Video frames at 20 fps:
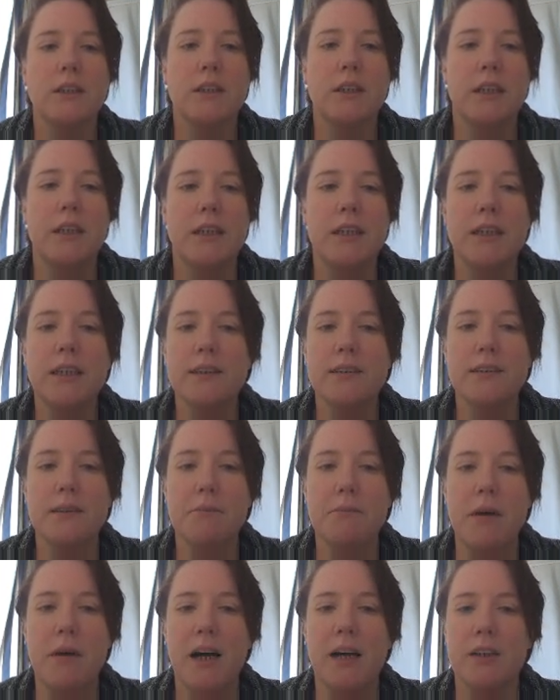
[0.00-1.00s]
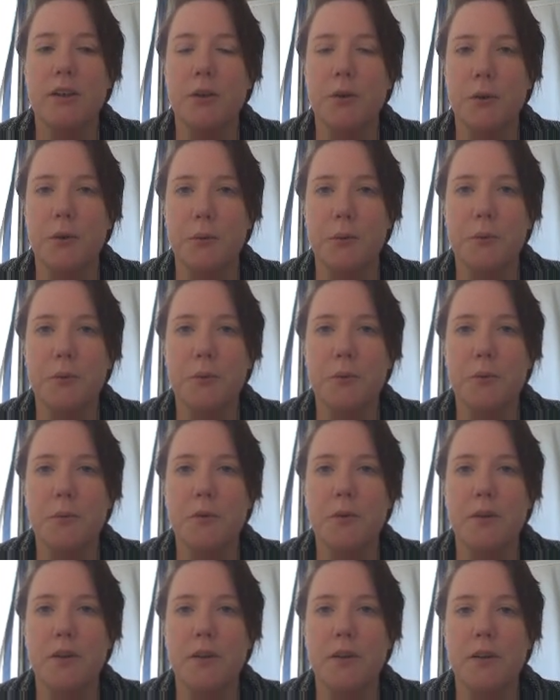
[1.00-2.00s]
he is the man who,
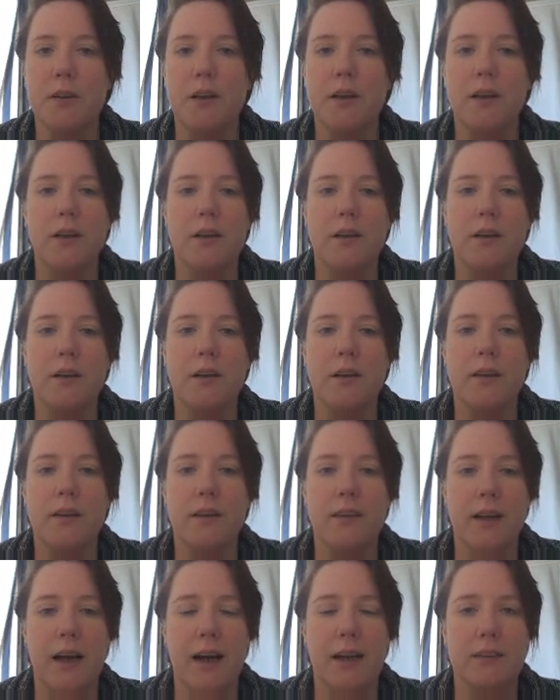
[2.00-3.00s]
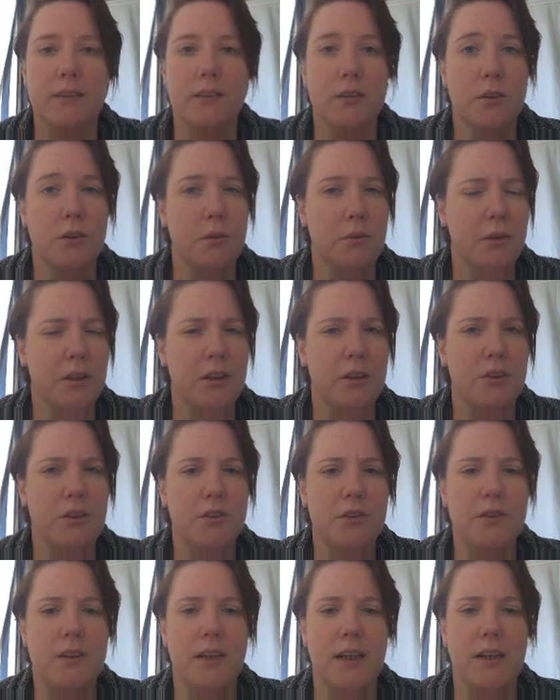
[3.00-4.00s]
that, or we can
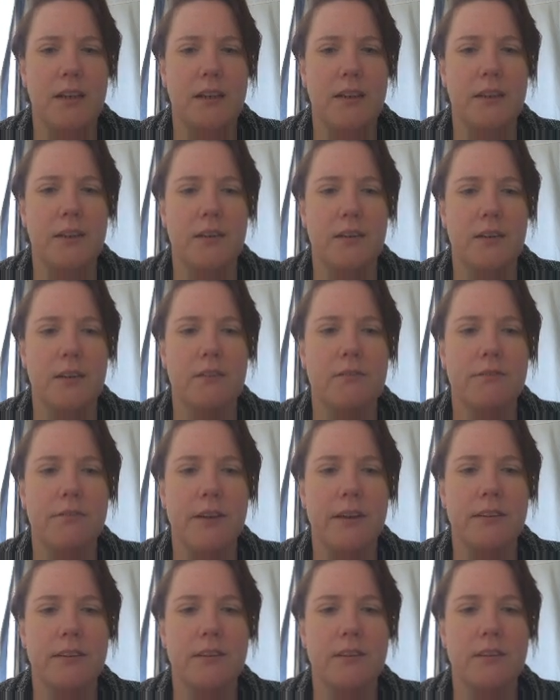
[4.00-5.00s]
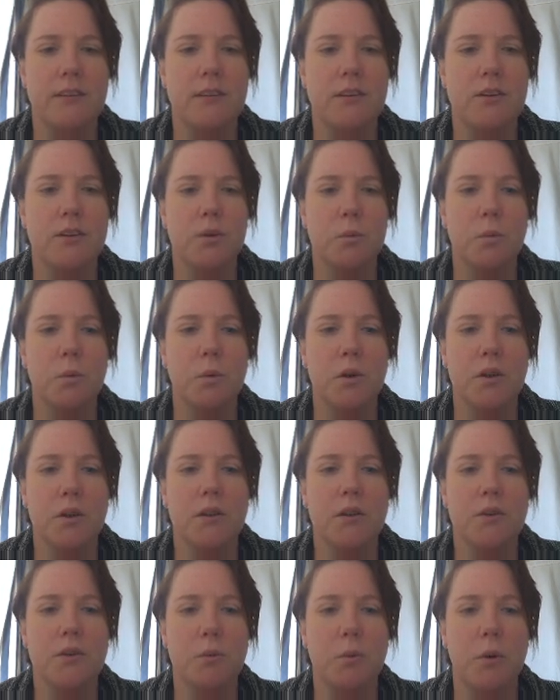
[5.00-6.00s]
use that either, invented the
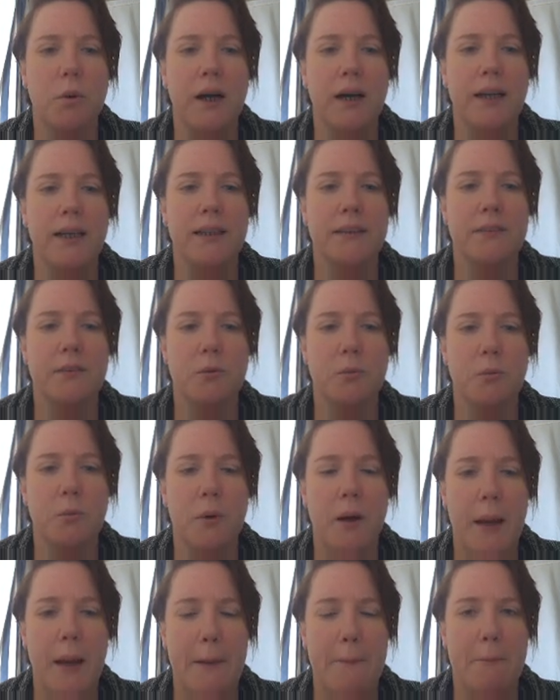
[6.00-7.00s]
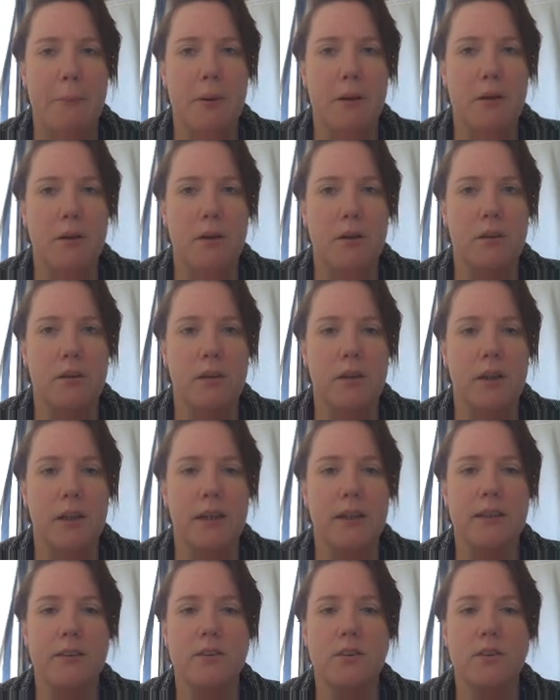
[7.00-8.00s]
World Wide Web.
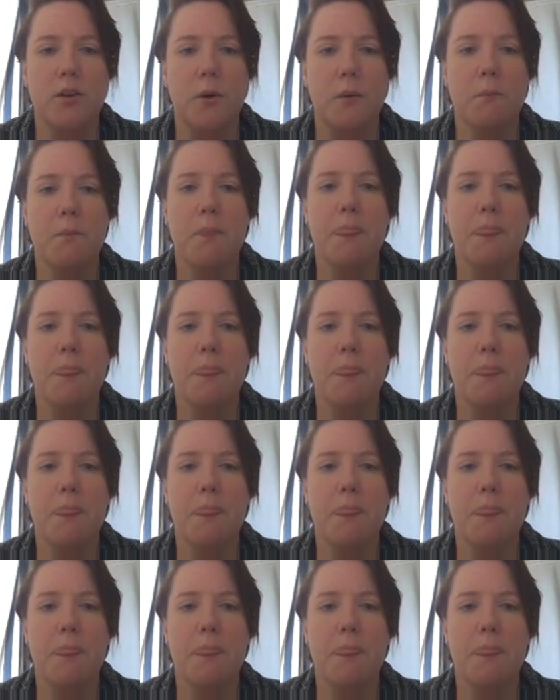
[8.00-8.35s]
Okay, so